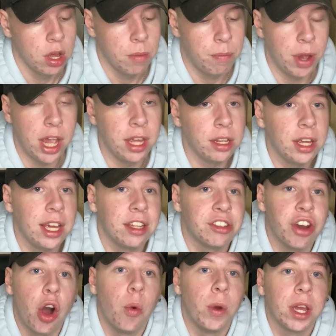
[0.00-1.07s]
But he's
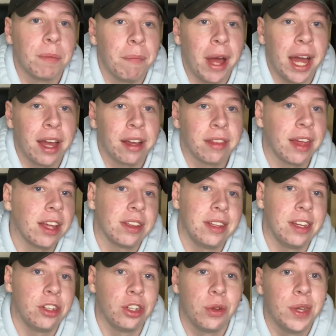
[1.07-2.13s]
not a wing back. That's
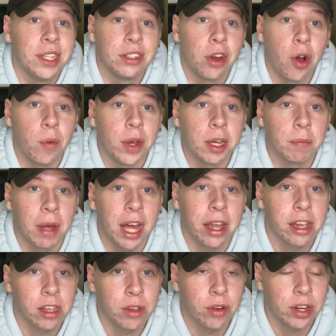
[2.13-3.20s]
the issue. He's not a wing
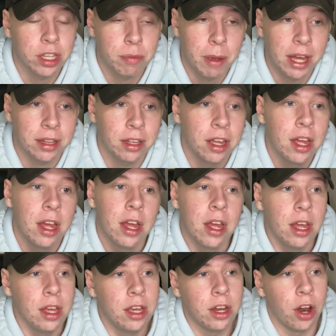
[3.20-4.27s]
back. You're expected,
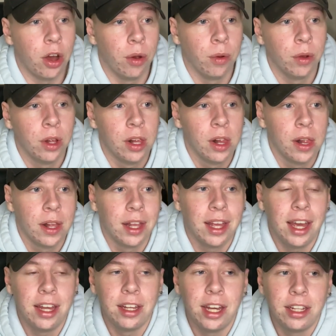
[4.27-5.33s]
you know,
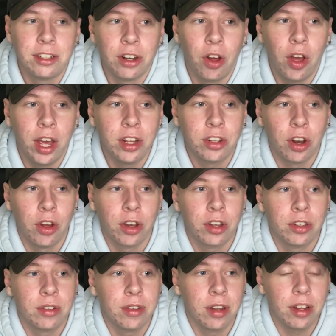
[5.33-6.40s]
it's
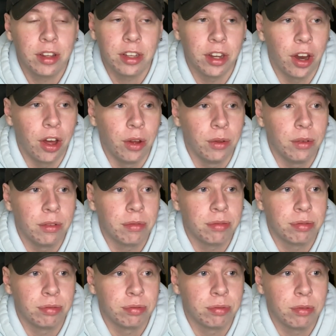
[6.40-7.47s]
like, you know,
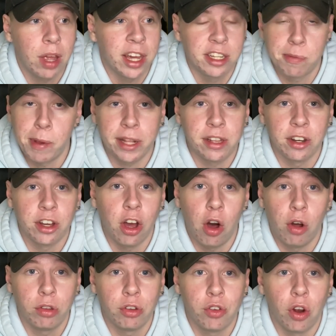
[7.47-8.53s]
expecting a
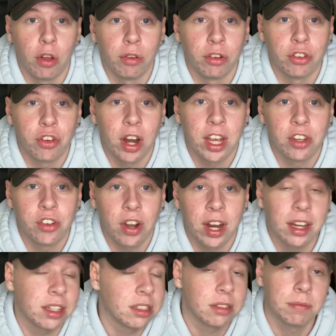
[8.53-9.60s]
car to drive on train
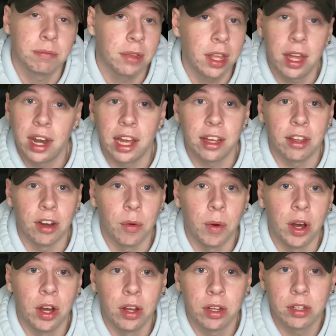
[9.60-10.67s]
tracks. It ain't gonna
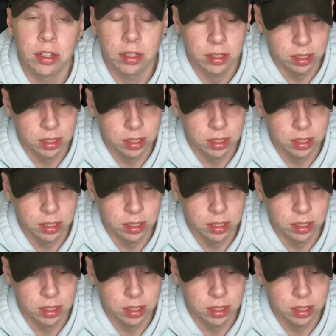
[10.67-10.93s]
work.